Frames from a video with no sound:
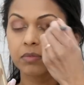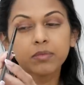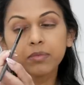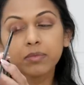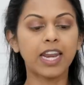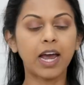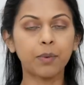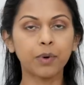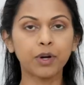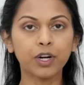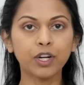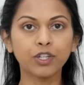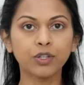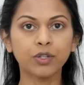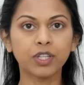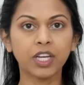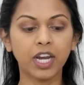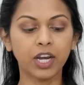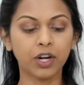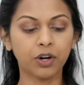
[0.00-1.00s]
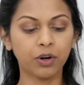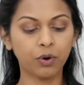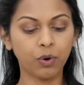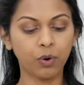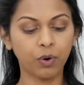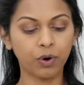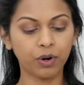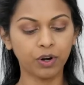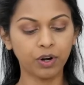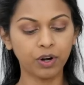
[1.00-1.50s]
Now we're gonna do the inner
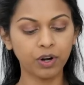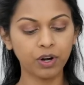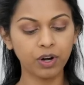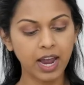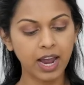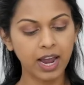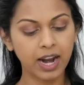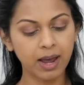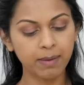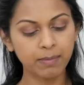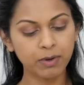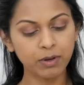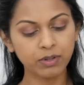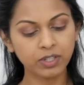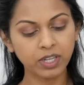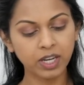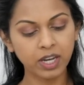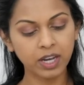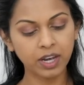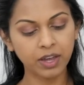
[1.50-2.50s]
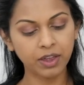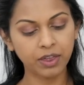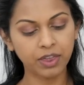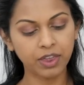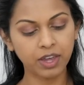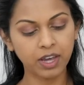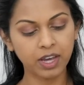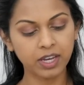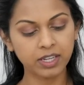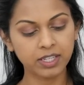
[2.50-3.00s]
corner, and I'm using
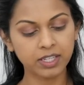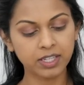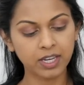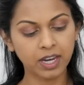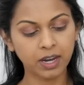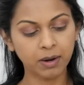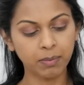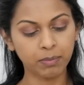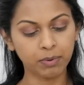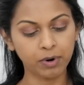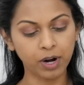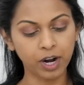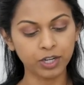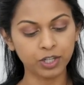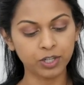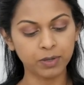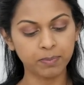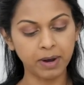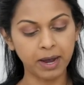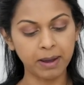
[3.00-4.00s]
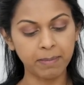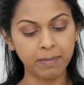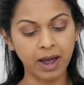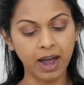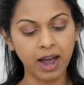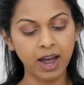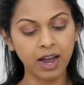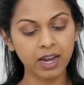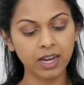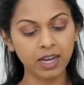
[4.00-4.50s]
this brush by
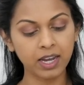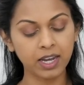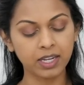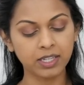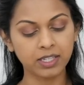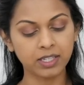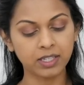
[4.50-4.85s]
MAC. It's